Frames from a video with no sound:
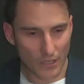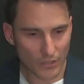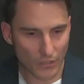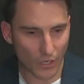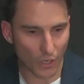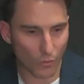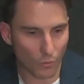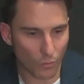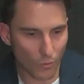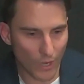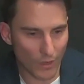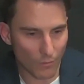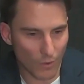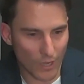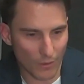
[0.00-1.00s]

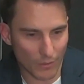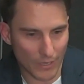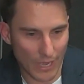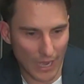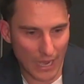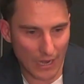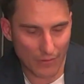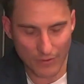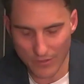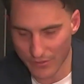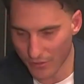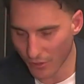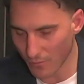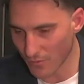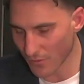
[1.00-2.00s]
where we are in
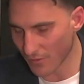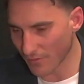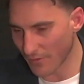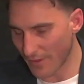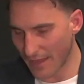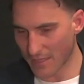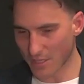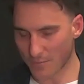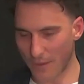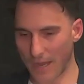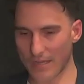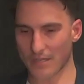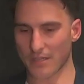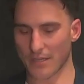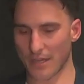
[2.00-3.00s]
terms of that
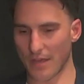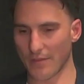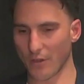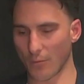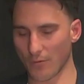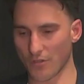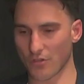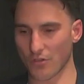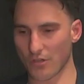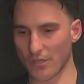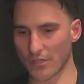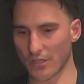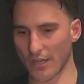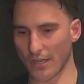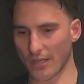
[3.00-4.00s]
space and the
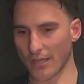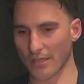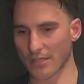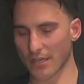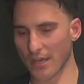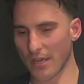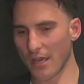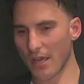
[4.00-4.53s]
opportunities, like, I guess,